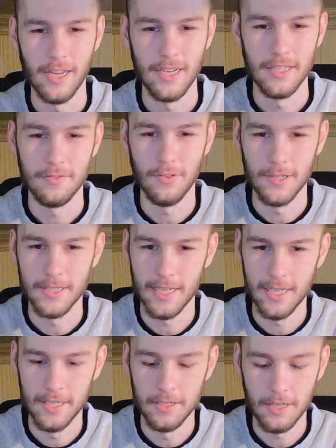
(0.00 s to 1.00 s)
nice for its
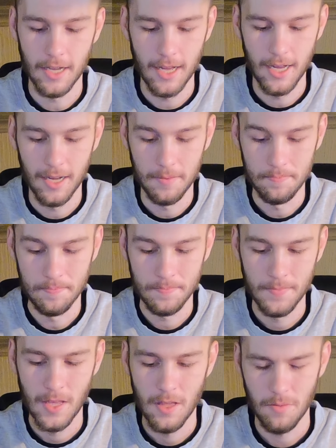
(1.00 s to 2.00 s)
age. Probably
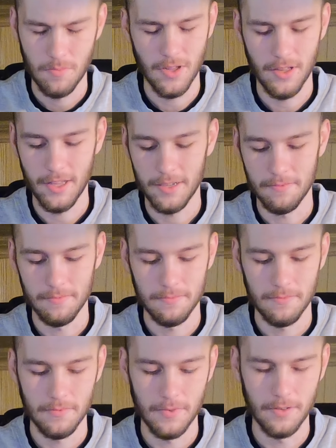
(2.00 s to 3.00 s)
like
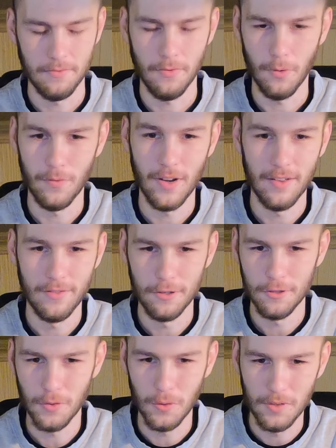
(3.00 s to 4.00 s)
4 or 5
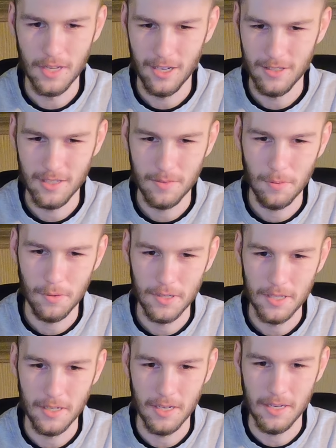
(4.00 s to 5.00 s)
years old now at this
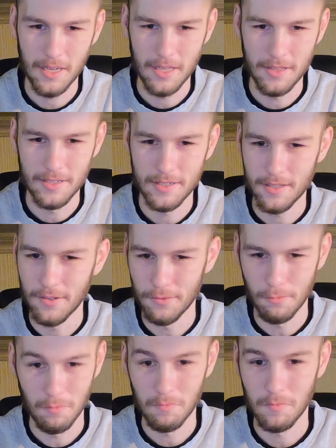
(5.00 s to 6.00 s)
point, and they
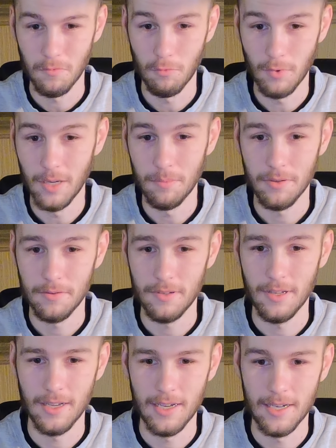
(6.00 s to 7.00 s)
still rip.
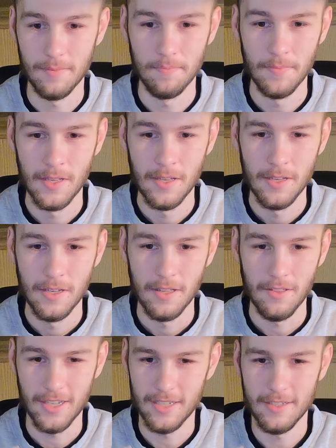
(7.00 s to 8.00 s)

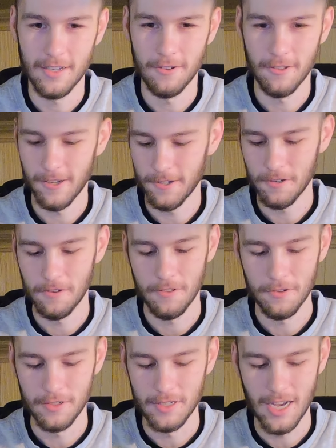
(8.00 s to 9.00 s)
Like I said earlier,
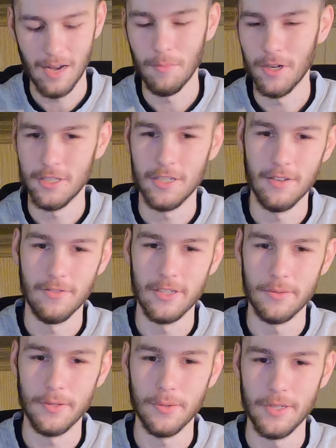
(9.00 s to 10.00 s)
there's not much
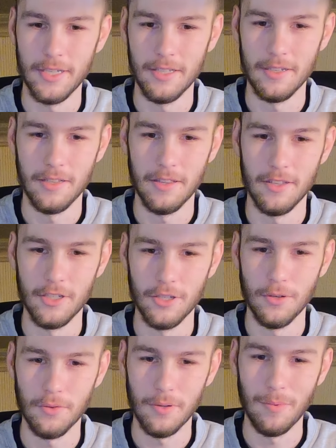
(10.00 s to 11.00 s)
difference between the
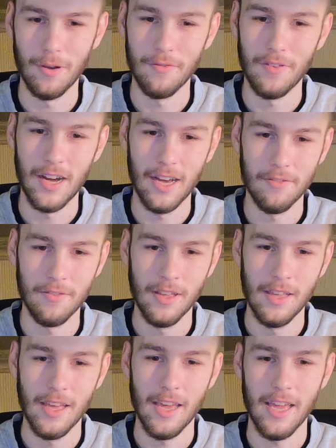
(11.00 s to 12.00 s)
Geo 3.5
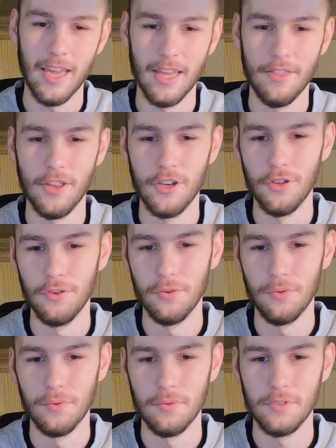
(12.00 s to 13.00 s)
and the
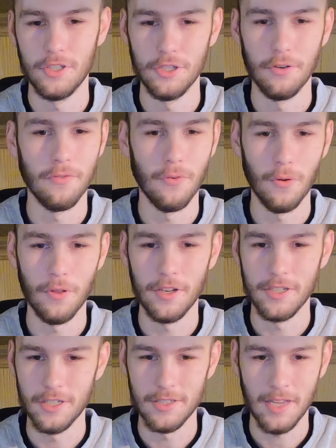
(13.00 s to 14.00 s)
new Geo 4
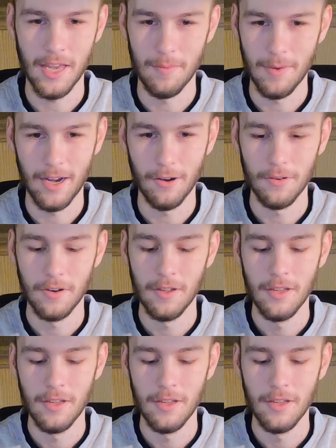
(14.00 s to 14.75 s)
that just came out.